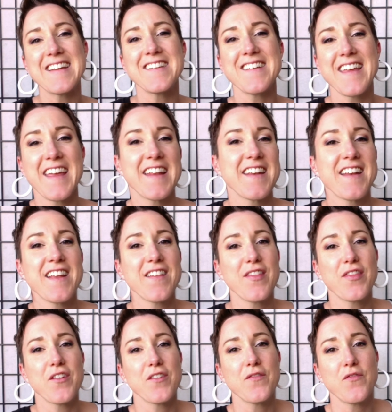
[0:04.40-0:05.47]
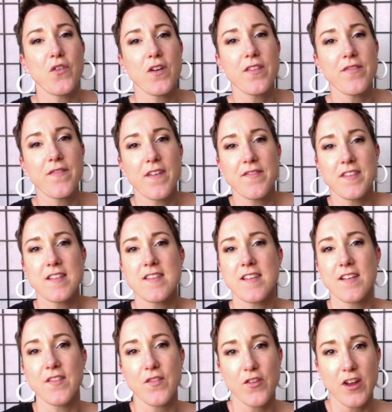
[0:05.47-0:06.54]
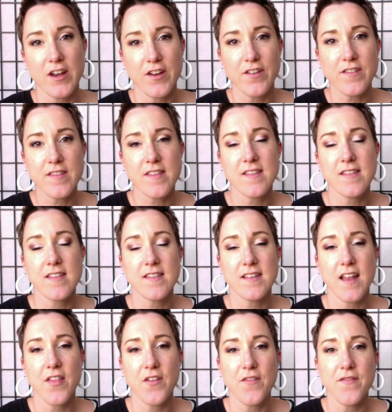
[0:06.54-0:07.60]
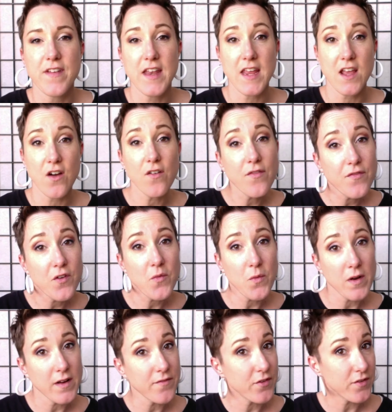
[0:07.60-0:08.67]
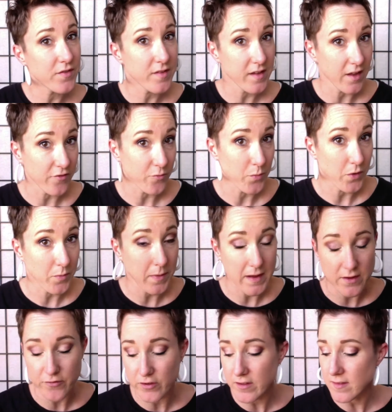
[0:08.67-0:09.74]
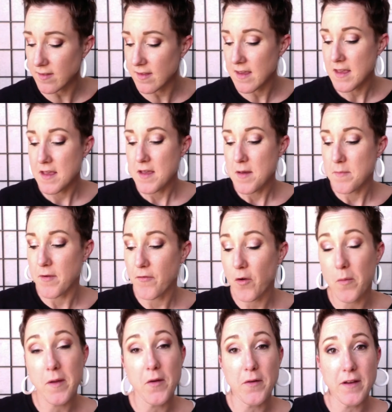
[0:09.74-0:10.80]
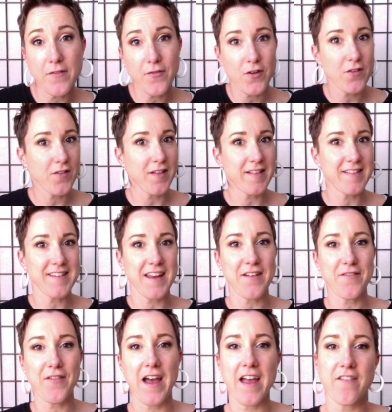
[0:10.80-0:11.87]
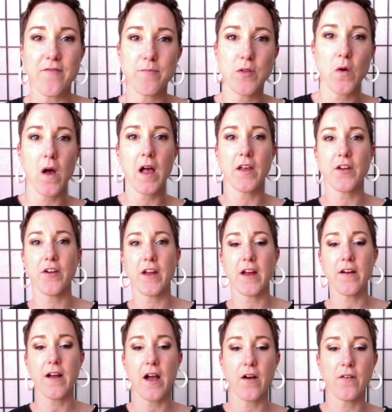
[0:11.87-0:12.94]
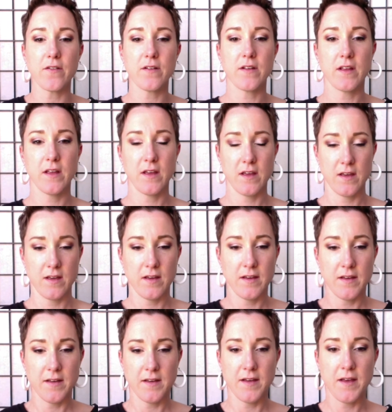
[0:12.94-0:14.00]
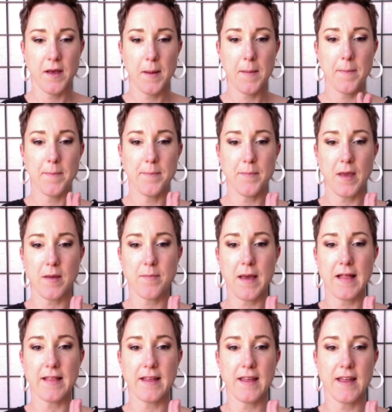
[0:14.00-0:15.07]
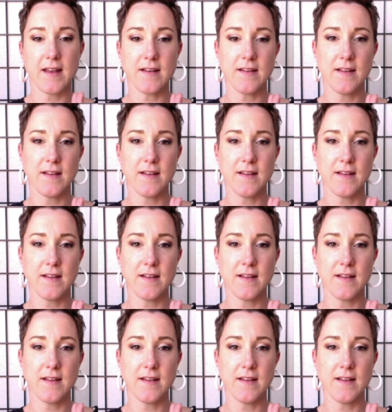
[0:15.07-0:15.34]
Canada, 3rd, 4th, 5th, and 6th graders. This is another video for one of your sketchbook pages. Before we go any further, let's take 5. Blow all your air out. Big belly in.